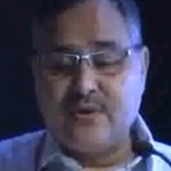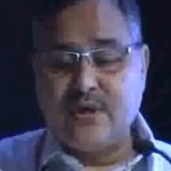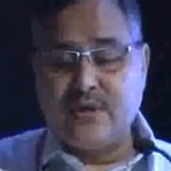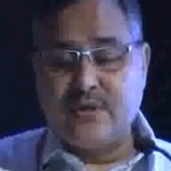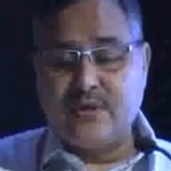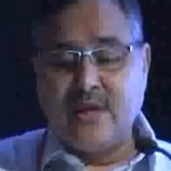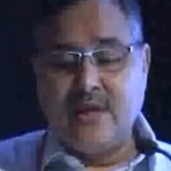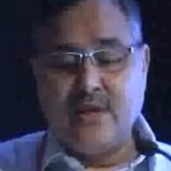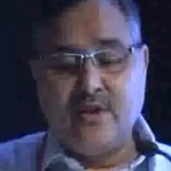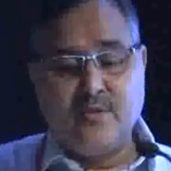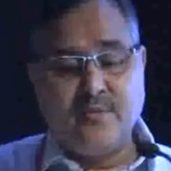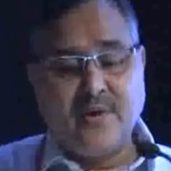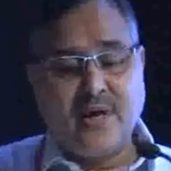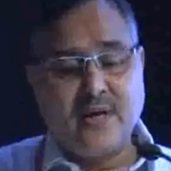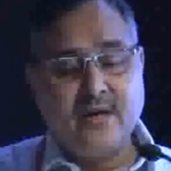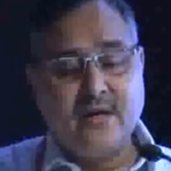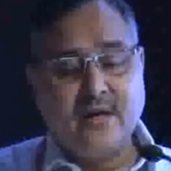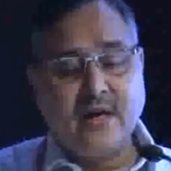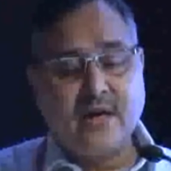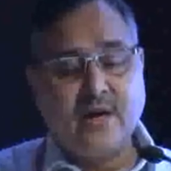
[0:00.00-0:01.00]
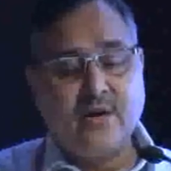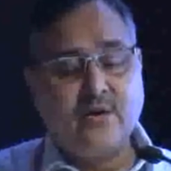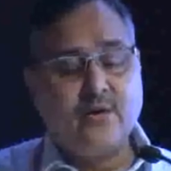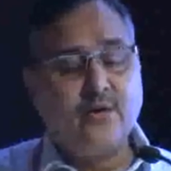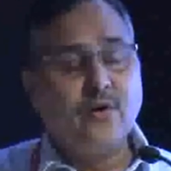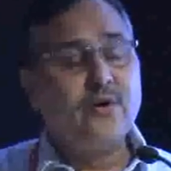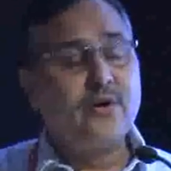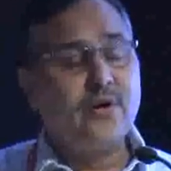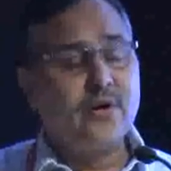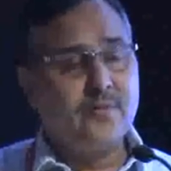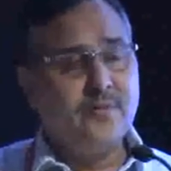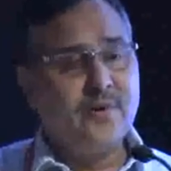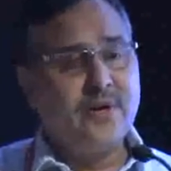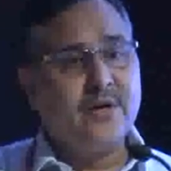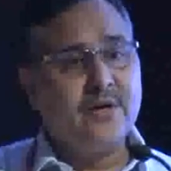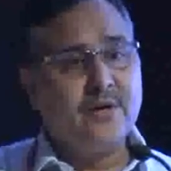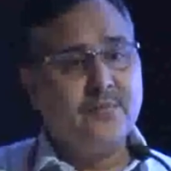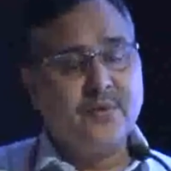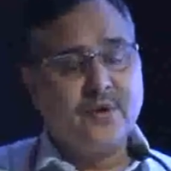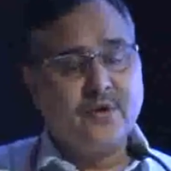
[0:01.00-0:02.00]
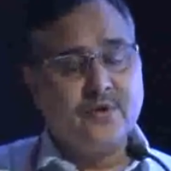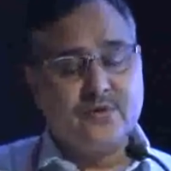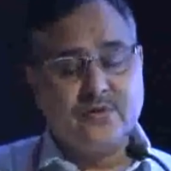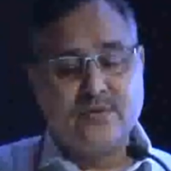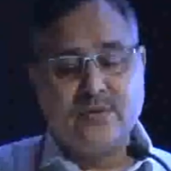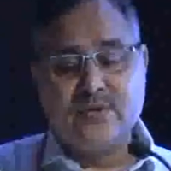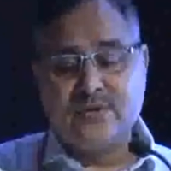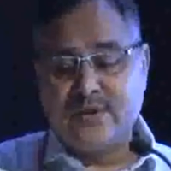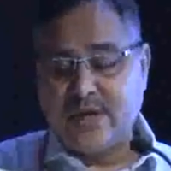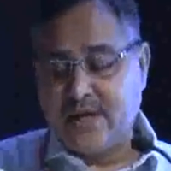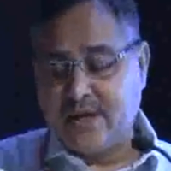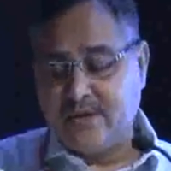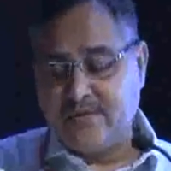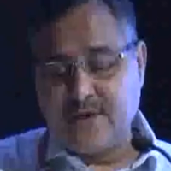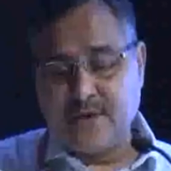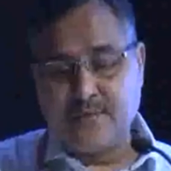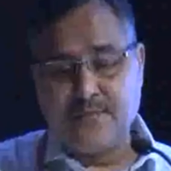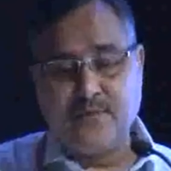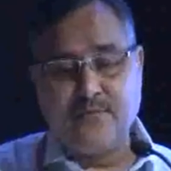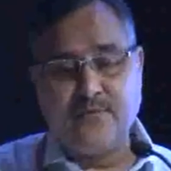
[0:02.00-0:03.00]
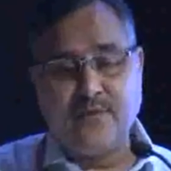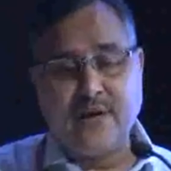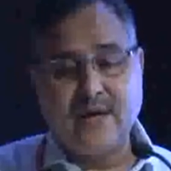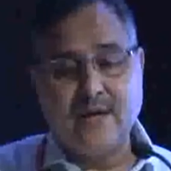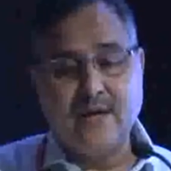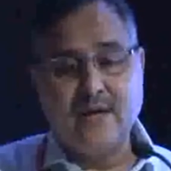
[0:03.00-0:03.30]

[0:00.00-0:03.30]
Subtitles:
thalidomide are not recommended because of the side effect profile.